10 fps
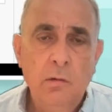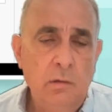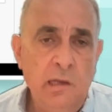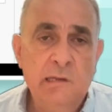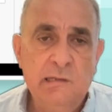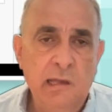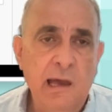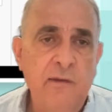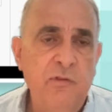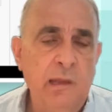easily
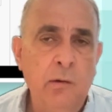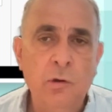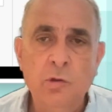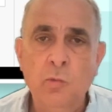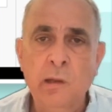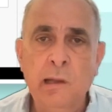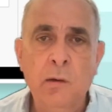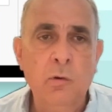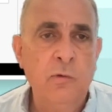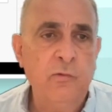half an hour to 1
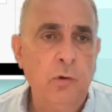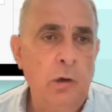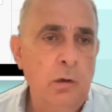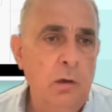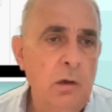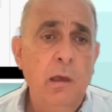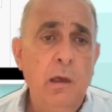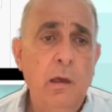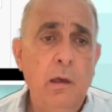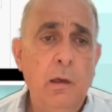hour of work.
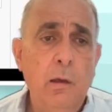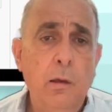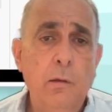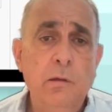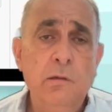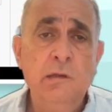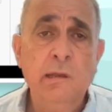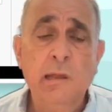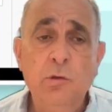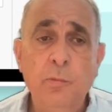The
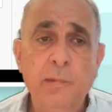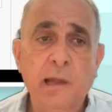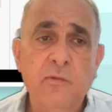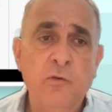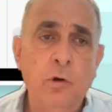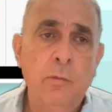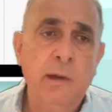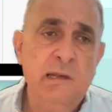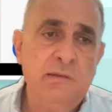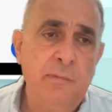NetU platform
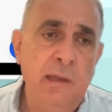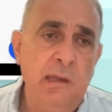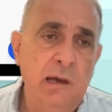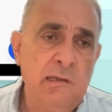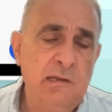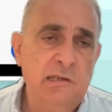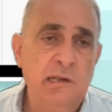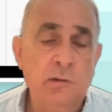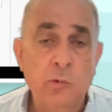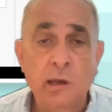has many other
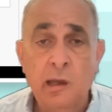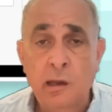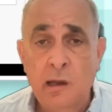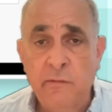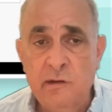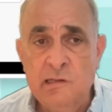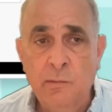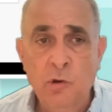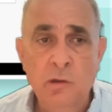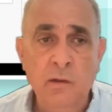things. We can cover
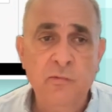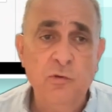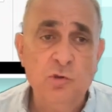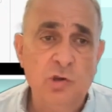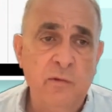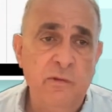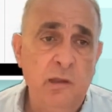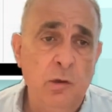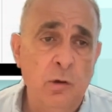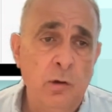them on a future
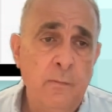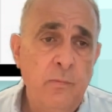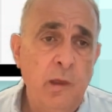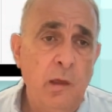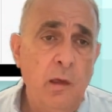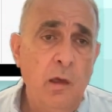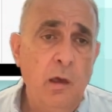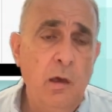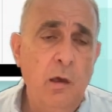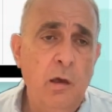video.
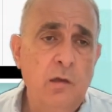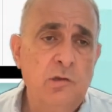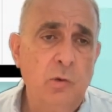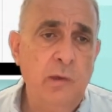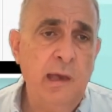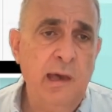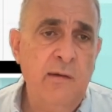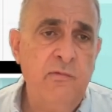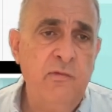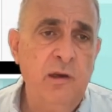So we
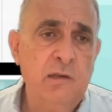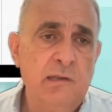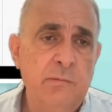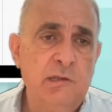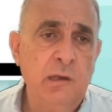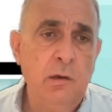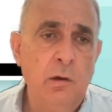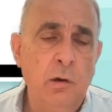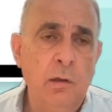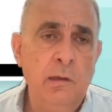have something
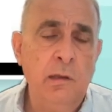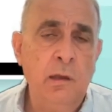called